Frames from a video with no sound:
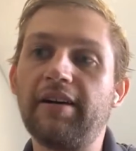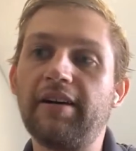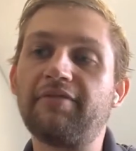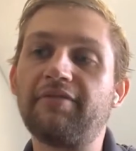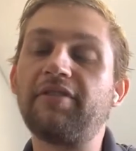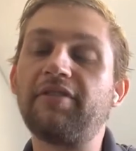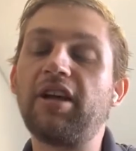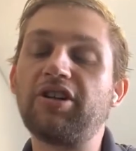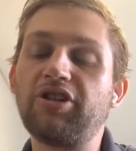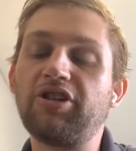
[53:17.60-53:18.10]

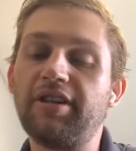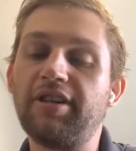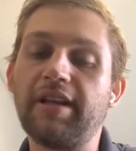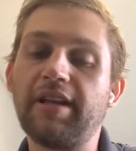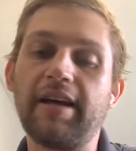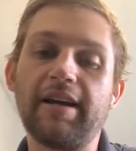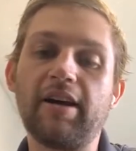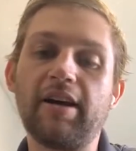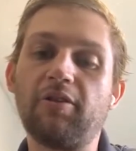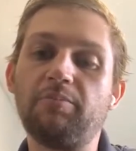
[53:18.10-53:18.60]
fleshing
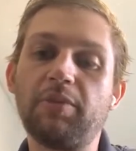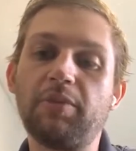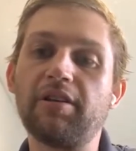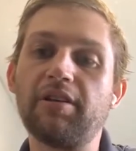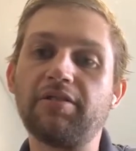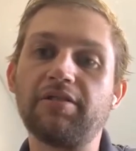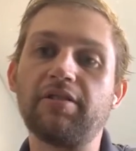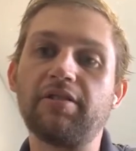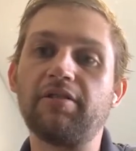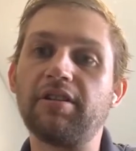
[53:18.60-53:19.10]
that out,
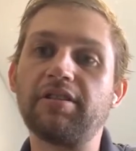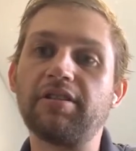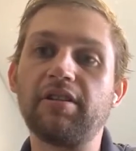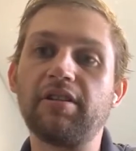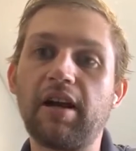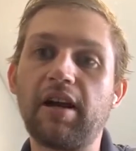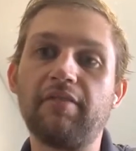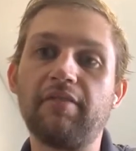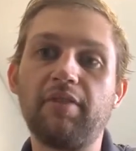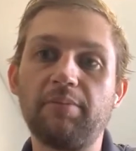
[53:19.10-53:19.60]
because there is a
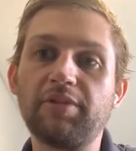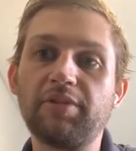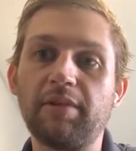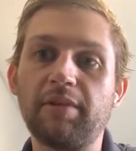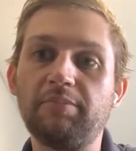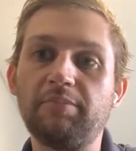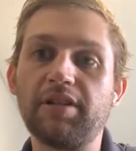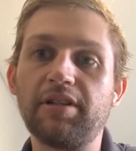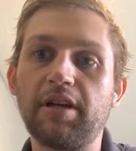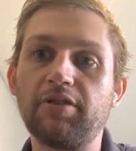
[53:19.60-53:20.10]
lot of
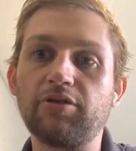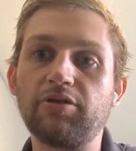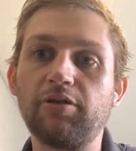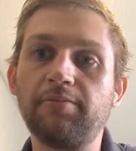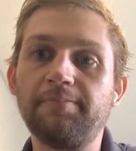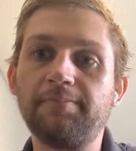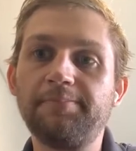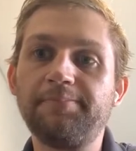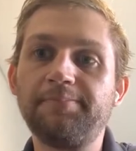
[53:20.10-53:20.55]
upside potential.